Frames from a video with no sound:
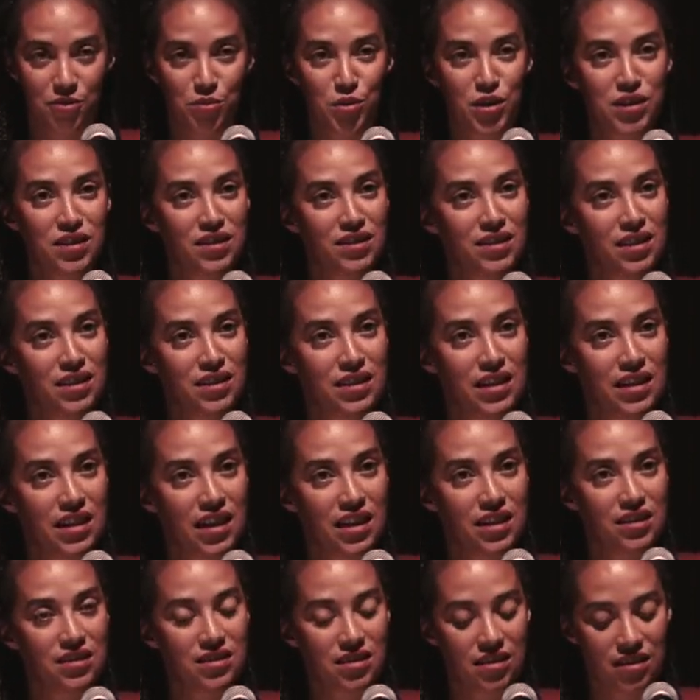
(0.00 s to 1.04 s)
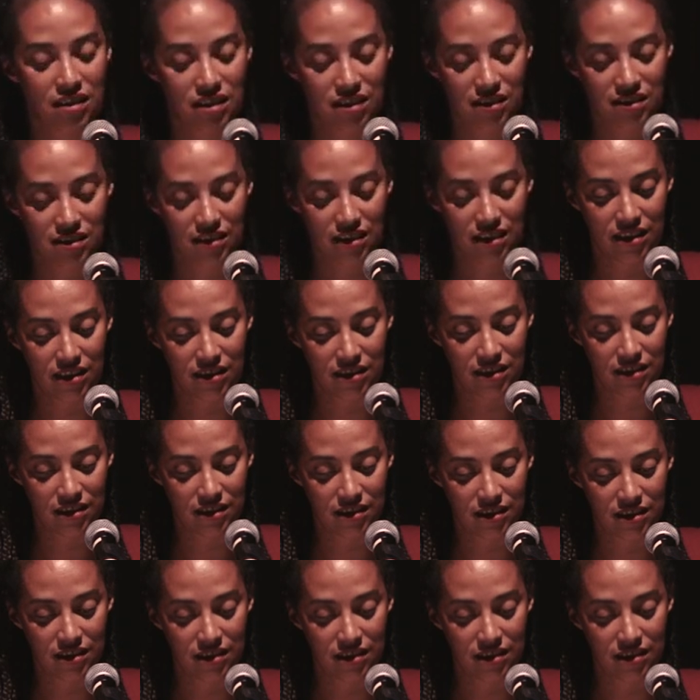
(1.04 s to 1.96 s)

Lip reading: What an alienation, isn't it?